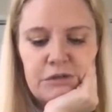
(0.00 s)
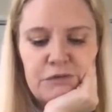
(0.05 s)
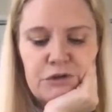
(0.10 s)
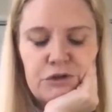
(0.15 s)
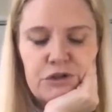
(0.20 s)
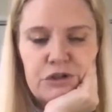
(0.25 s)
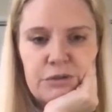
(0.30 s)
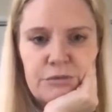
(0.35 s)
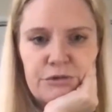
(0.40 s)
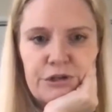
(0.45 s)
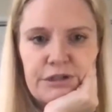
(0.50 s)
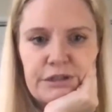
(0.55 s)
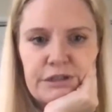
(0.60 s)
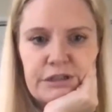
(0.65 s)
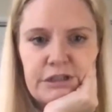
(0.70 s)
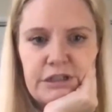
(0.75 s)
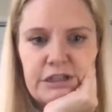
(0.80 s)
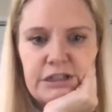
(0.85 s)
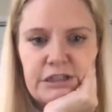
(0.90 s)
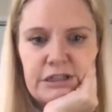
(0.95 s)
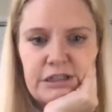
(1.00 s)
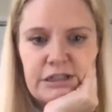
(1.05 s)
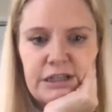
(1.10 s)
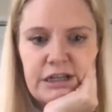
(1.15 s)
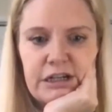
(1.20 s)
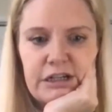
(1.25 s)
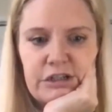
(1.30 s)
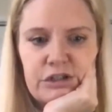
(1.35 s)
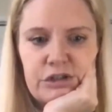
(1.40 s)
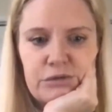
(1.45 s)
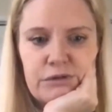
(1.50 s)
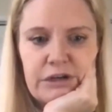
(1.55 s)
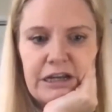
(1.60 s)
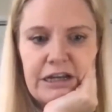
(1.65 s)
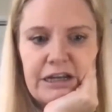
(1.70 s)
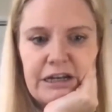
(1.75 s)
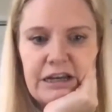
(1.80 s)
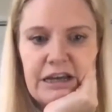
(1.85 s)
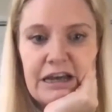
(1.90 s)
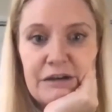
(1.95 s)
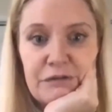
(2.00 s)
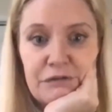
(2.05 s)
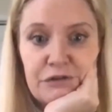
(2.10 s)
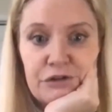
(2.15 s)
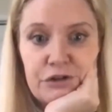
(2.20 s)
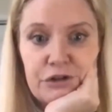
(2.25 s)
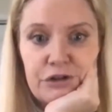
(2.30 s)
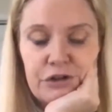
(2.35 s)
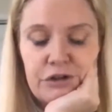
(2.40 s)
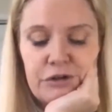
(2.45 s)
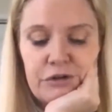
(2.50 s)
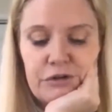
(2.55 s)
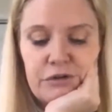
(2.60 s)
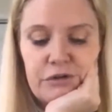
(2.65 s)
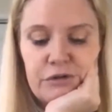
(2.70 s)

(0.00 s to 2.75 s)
for some reason, it decided to rain after